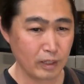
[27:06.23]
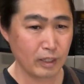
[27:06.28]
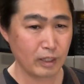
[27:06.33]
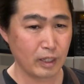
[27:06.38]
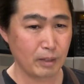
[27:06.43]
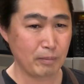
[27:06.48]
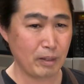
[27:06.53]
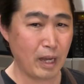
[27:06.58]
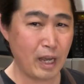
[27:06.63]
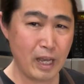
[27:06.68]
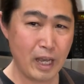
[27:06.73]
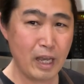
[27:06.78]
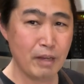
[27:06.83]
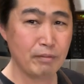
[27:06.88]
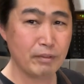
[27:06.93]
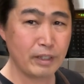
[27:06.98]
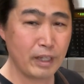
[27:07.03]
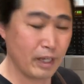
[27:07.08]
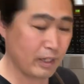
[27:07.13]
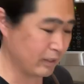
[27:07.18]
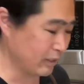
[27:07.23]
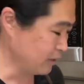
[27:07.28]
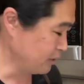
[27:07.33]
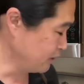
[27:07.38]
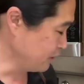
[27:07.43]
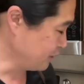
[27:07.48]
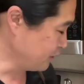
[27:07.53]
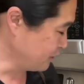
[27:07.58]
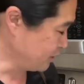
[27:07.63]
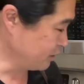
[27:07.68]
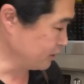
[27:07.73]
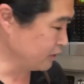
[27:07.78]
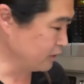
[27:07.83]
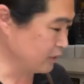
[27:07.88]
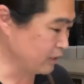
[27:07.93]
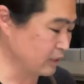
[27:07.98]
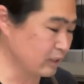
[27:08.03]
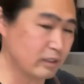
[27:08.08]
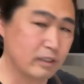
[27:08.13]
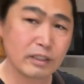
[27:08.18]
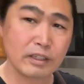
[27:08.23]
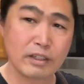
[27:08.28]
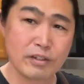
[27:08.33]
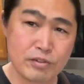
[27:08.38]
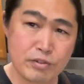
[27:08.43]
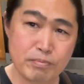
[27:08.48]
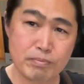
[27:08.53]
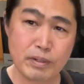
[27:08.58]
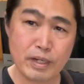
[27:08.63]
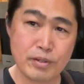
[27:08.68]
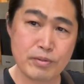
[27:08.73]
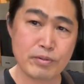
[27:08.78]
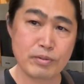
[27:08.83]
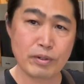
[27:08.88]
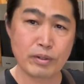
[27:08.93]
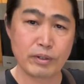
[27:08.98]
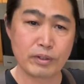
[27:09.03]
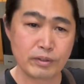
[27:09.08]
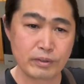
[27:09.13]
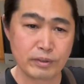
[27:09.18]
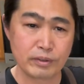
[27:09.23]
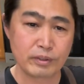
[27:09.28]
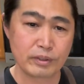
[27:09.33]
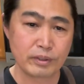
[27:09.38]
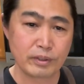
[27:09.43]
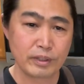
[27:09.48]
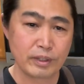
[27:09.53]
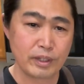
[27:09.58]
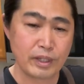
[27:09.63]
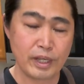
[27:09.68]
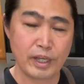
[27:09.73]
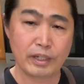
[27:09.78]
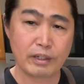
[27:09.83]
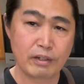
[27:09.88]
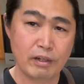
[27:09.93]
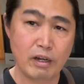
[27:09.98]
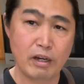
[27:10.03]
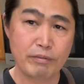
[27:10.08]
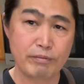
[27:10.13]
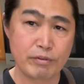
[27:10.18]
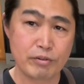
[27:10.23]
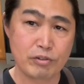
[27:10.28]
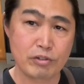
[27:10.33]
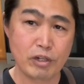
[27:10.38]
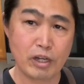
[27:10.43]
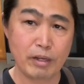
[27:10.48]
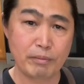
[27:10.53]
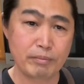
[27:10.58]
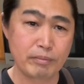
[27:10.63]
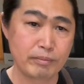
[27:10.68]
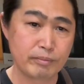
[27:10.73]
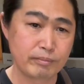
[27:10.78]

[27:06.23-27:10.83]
i mean i haven't had a good espresso at coffee shop